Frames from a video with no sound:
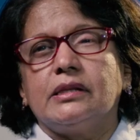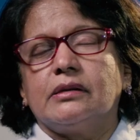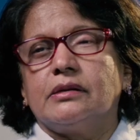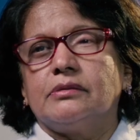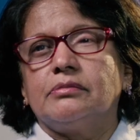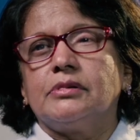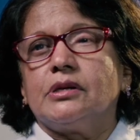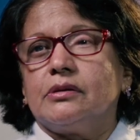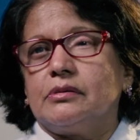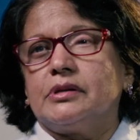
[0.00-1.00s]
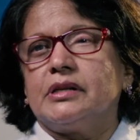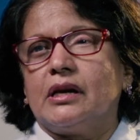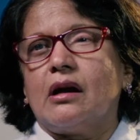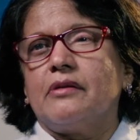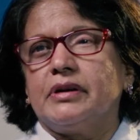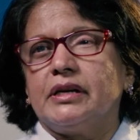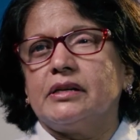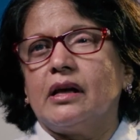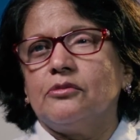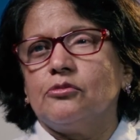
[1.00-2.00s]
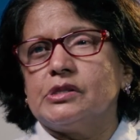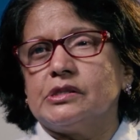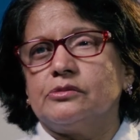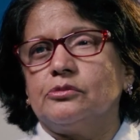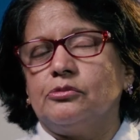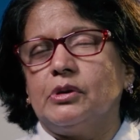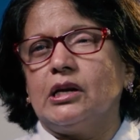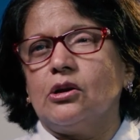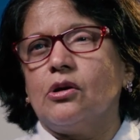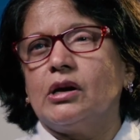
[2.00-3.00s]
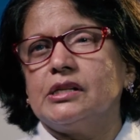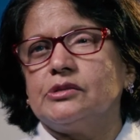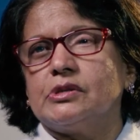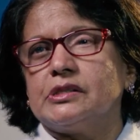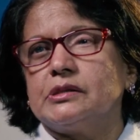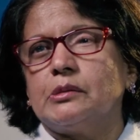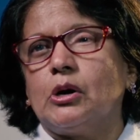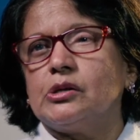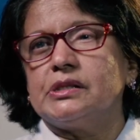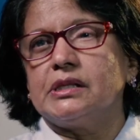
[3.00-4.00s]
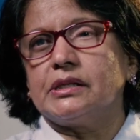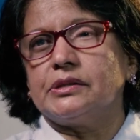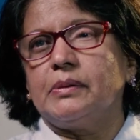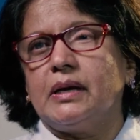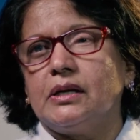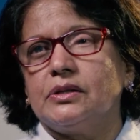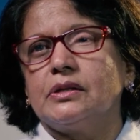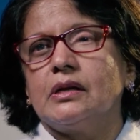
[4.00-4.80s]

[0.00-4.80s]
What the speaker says: The recovery time was very long. It was about 6 weeks.